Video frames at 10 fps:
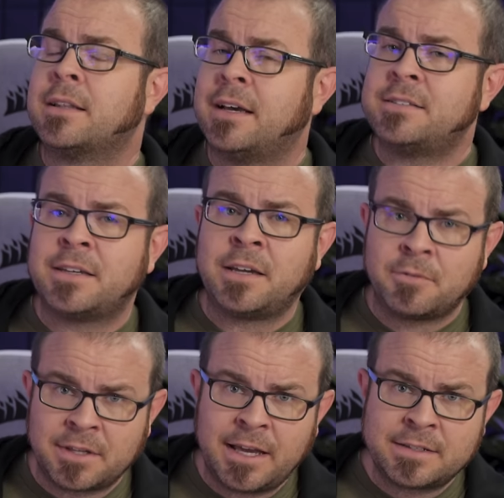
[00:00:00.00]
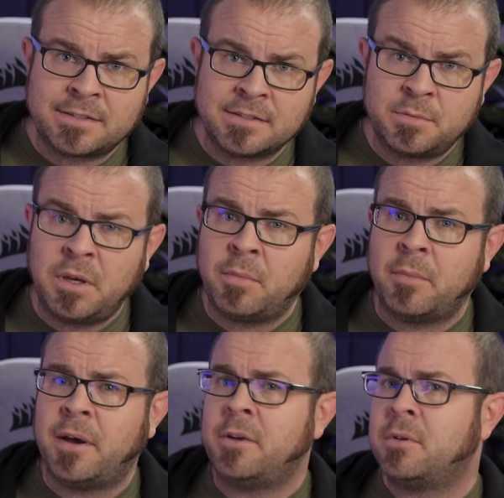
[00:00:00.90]
at last I can relax and speak my
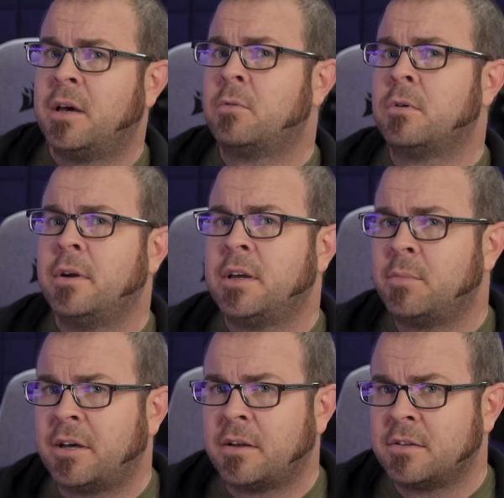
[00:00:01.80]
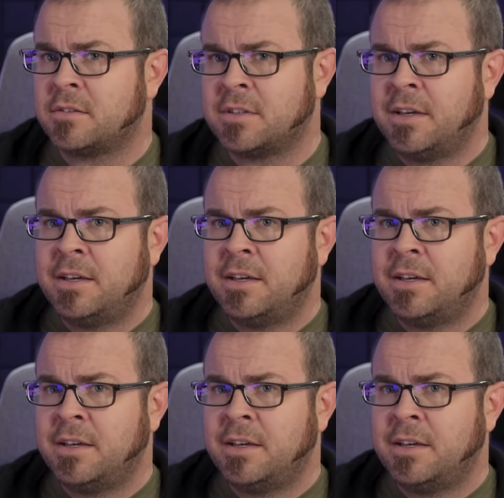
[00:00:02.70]
mind without worrying about all those